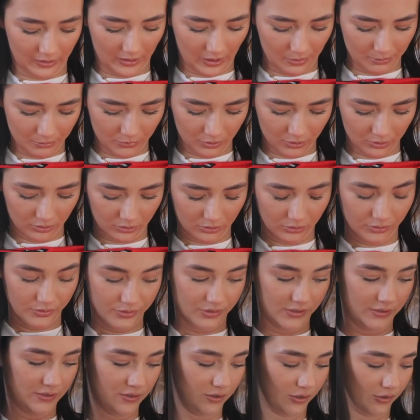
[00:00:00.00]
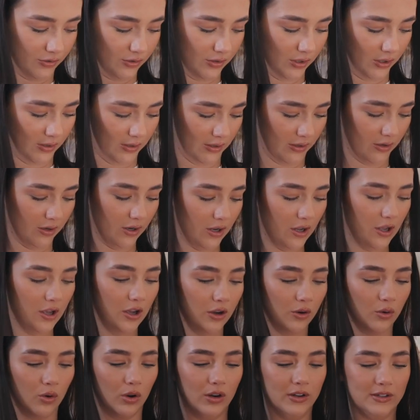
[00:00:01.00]
it again because it's so stunning.
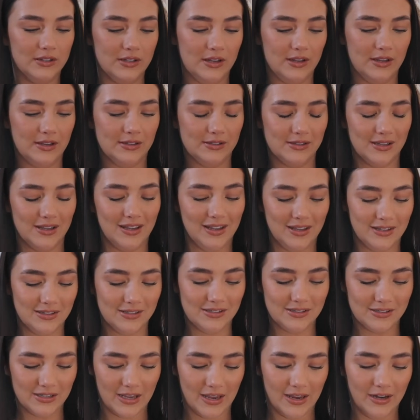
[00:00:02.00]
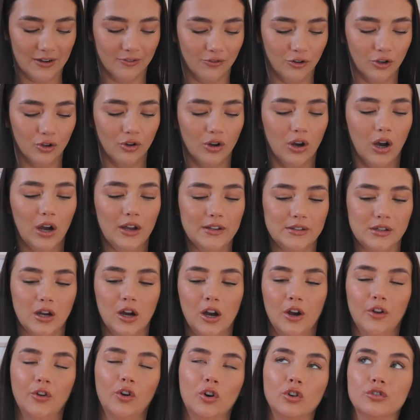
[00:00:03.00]
Quality is insane. If you guys
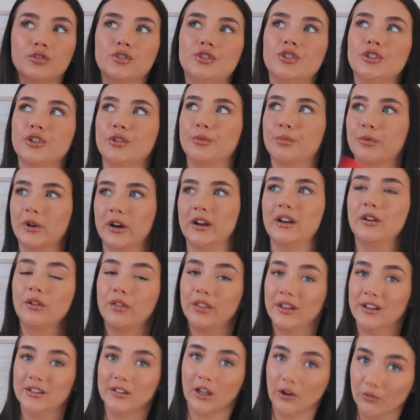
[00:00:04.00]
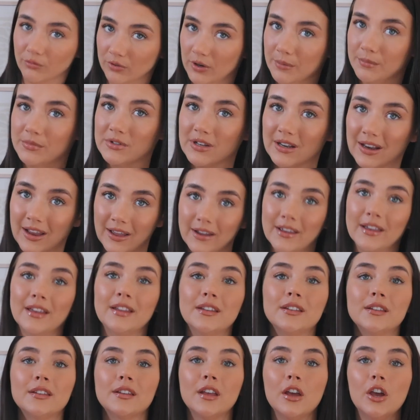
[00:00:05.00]
aren't onto pretty little things like ribbed
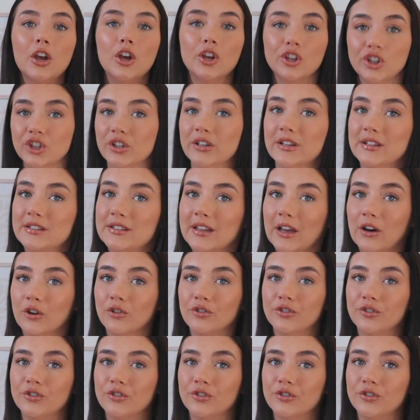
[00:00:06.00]
leggings, you need to get